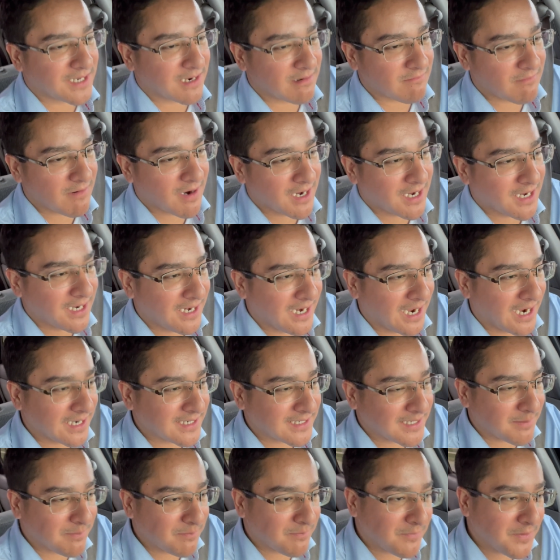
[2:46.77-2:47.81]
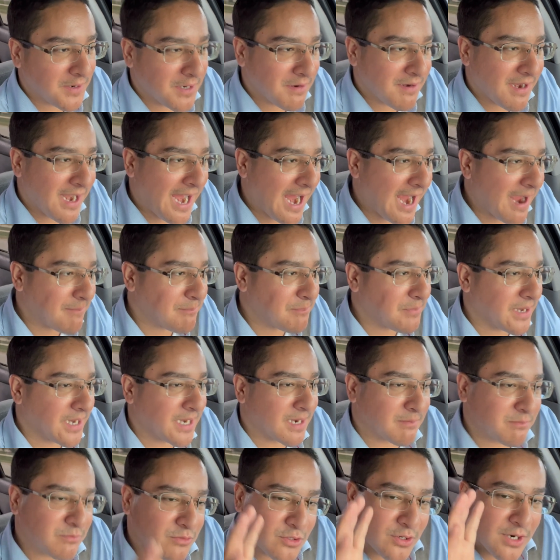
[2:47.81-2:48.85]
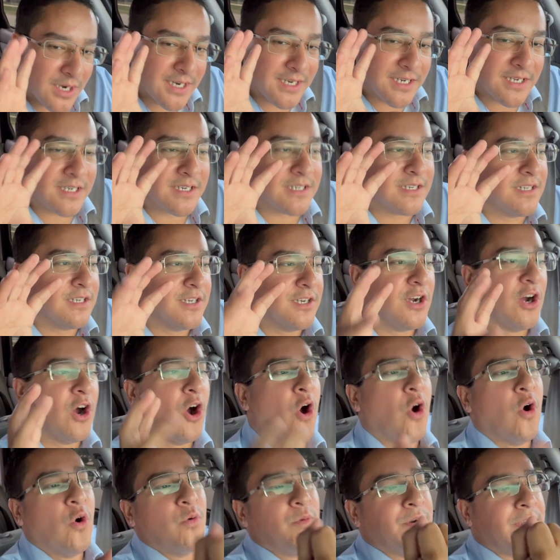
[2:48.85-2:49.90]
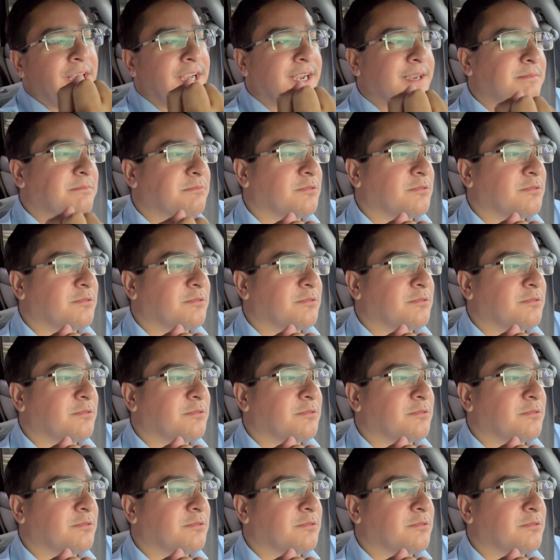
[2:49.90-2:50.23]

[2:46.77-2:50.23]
I recognize I'm very happy and I'm trying to hone it.